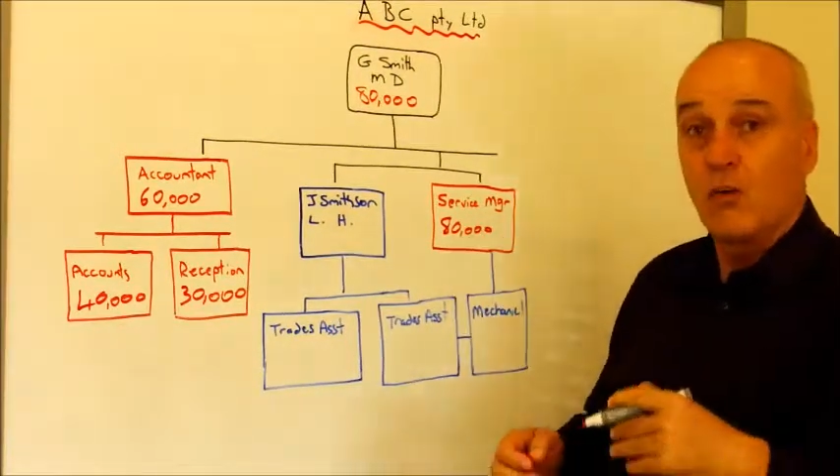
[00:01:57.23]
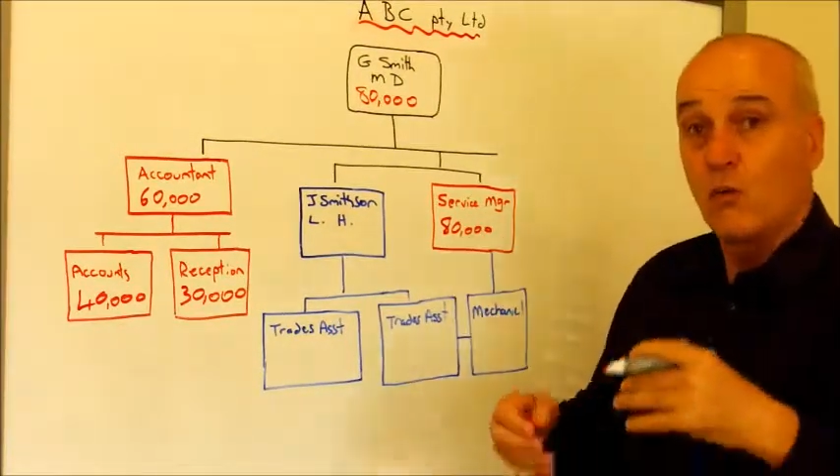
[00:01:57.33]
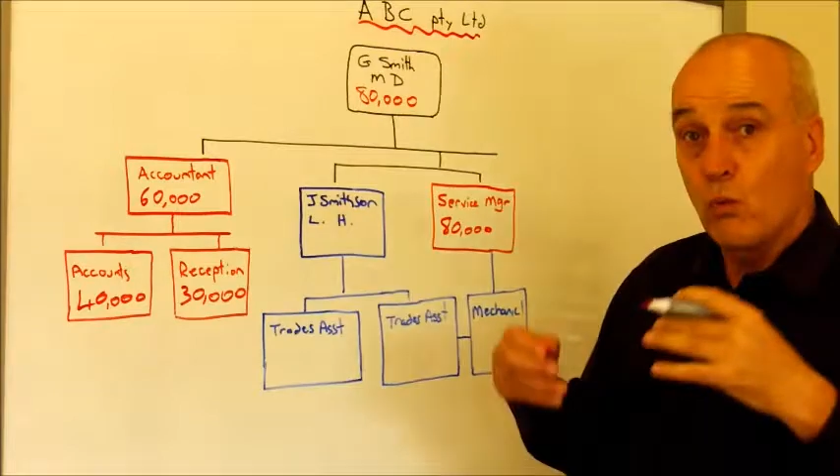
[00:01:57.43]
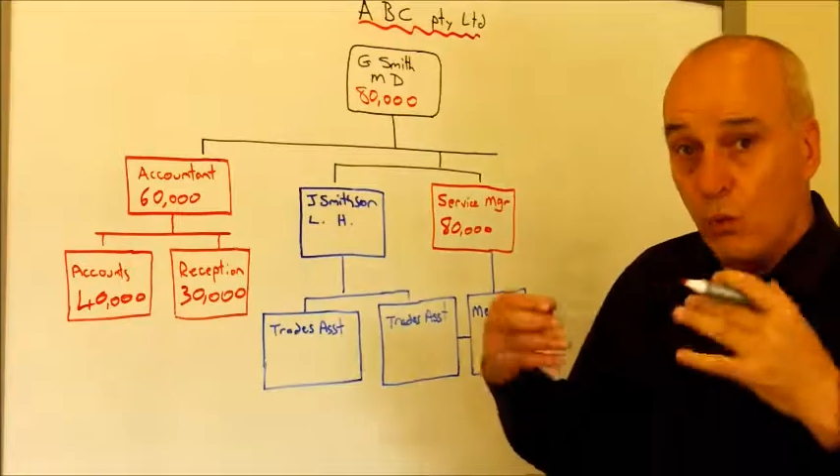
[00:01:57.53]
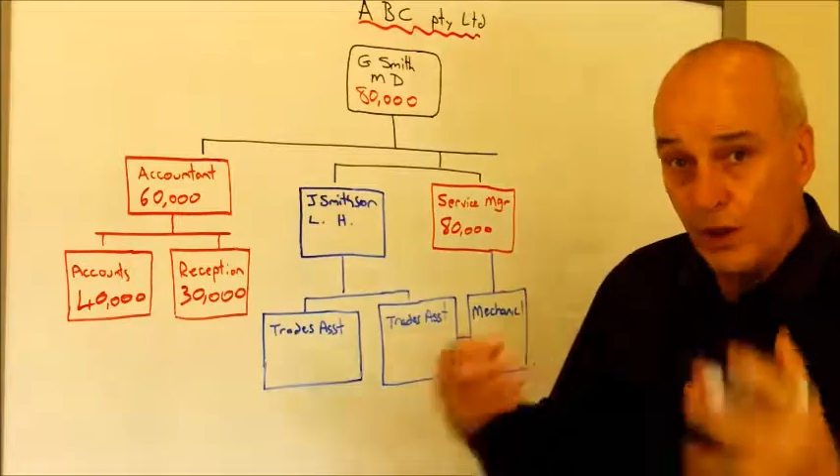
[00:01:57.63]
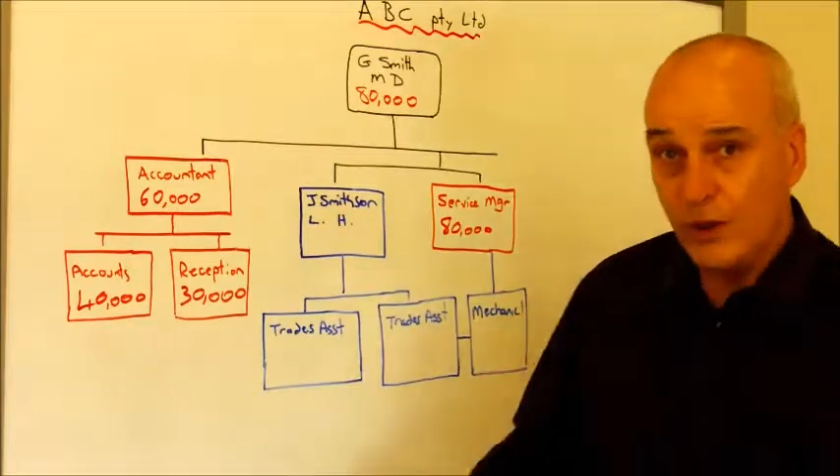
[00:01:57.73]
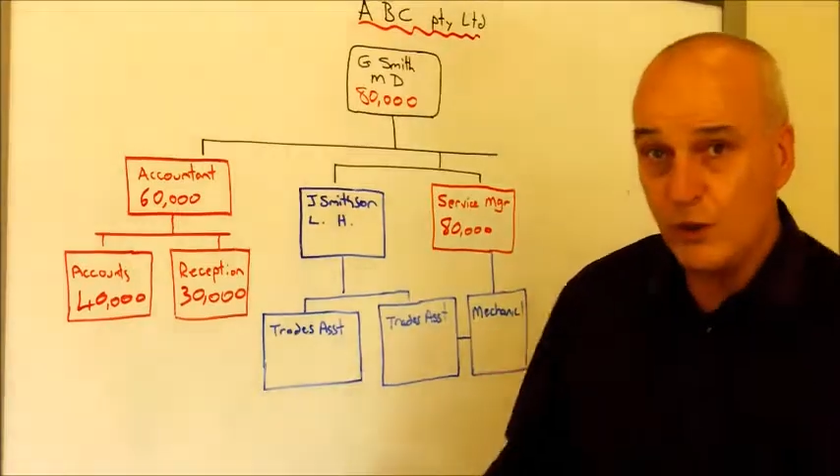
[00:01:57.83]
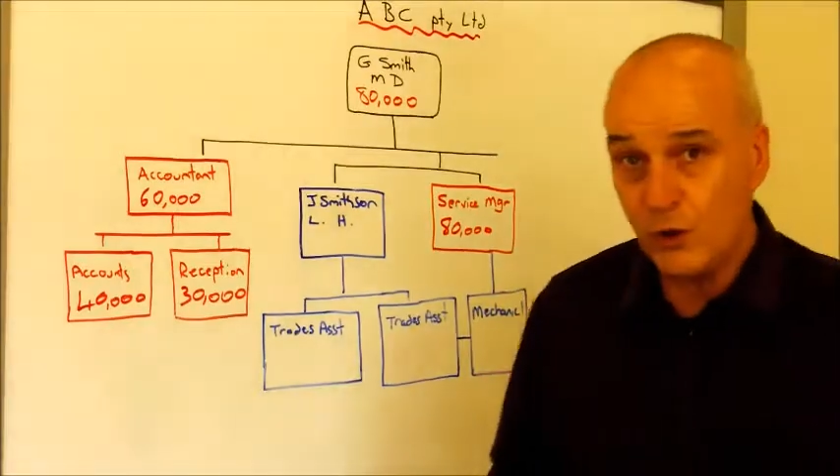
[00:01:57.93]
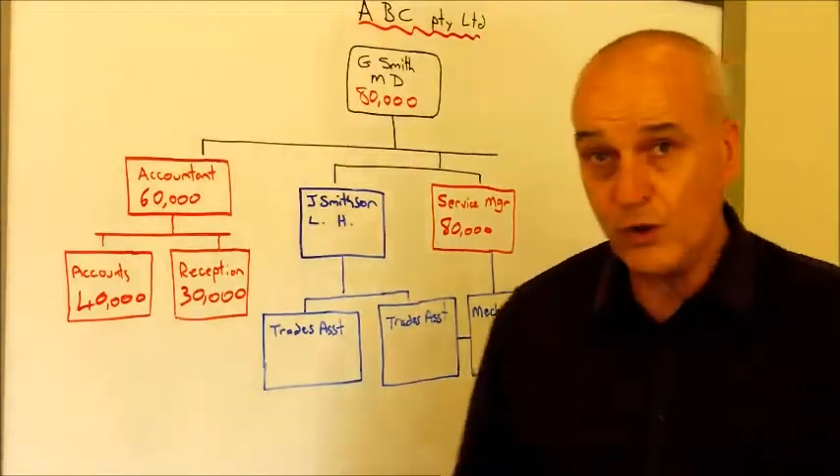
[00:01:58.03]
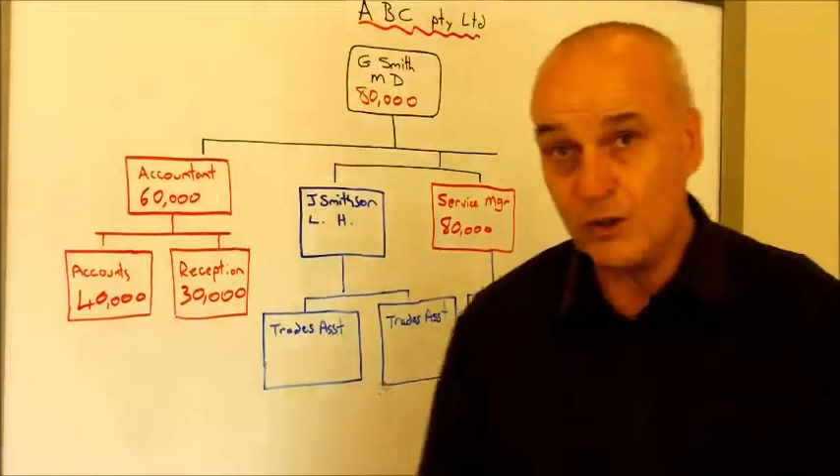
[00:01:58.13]
really
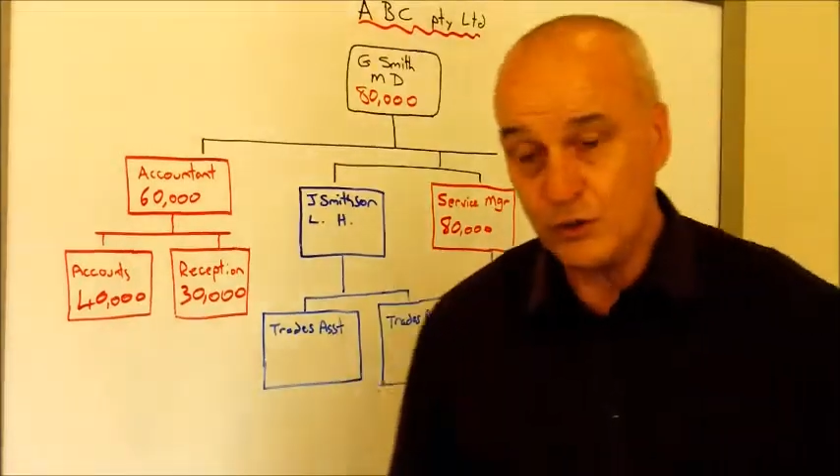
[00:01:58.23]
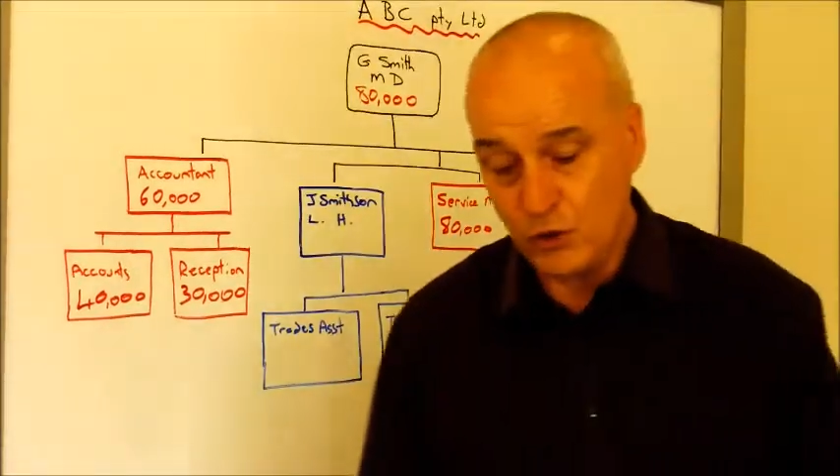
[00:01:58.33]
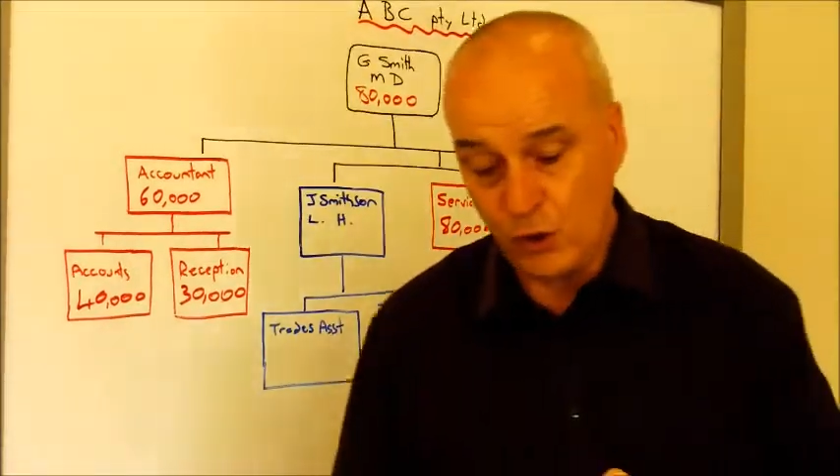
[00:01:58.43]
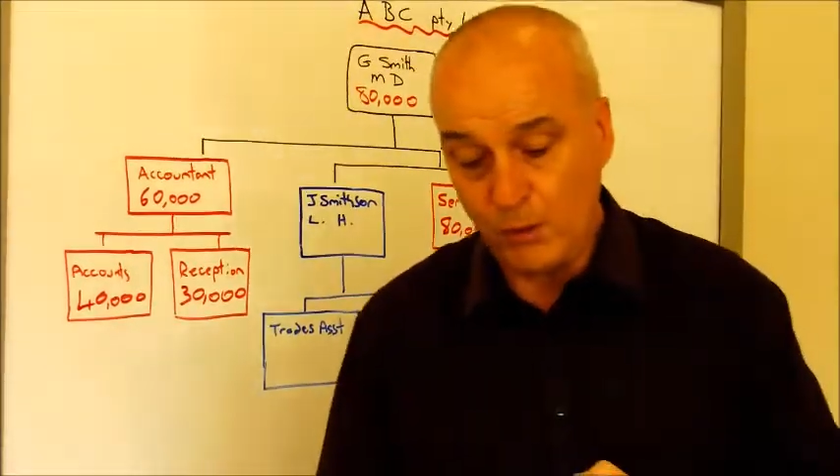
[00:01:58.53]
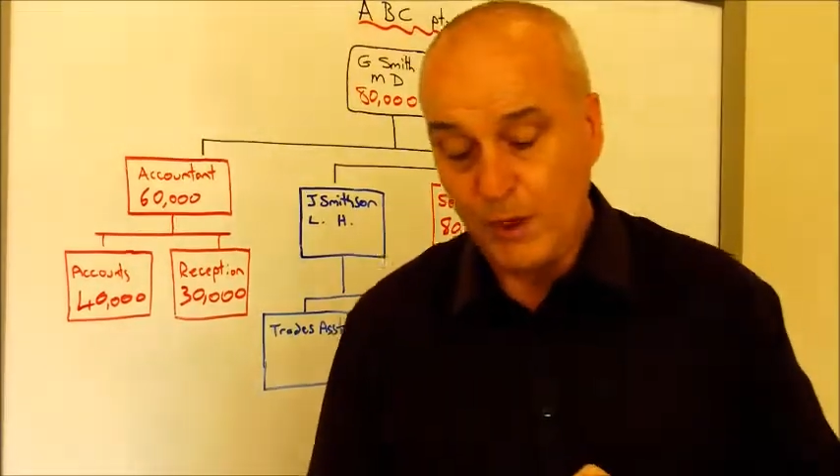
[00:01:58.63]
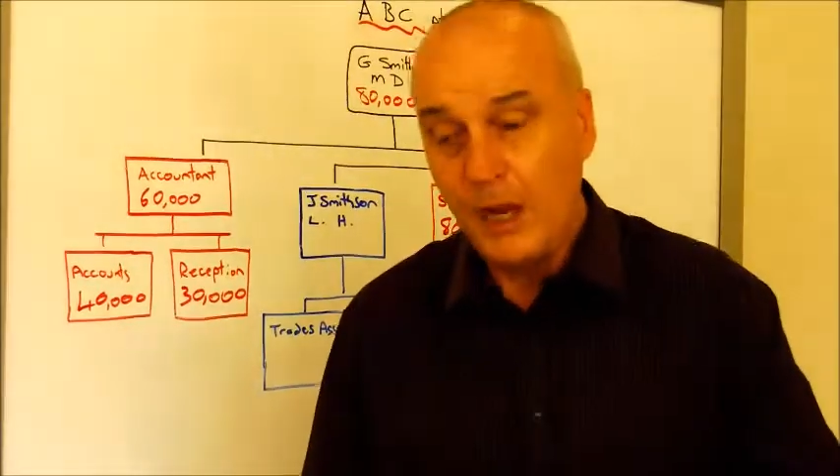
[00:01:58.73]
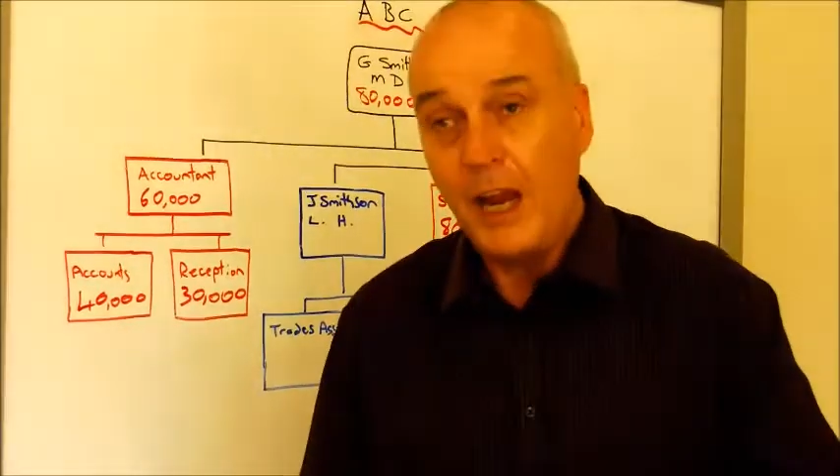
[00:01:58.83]
good at his job